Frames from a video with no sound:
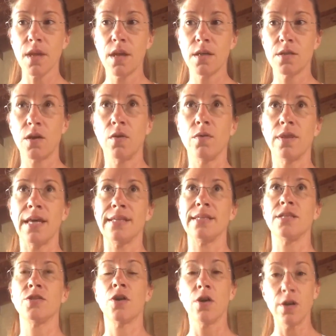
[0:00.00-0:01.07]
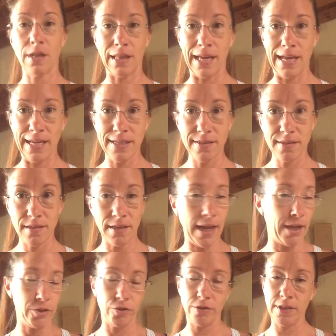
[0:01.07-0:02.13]
So that's internalized
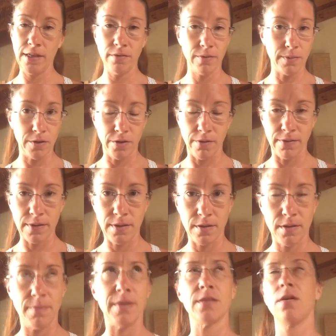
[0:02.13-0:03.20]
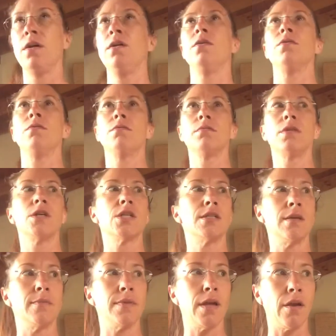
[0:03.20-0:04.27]
naturally from the nervous system as, oh, there's
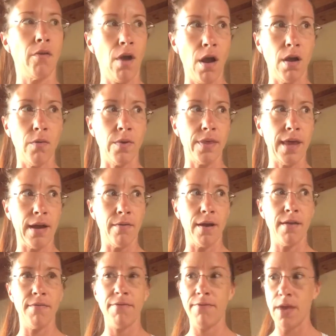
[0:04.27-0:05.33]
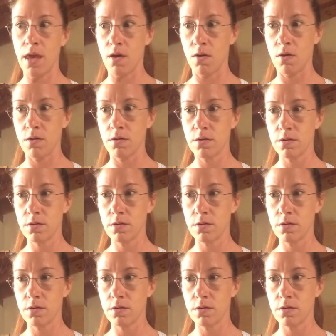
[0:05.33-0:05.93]
something wrong with how I feel.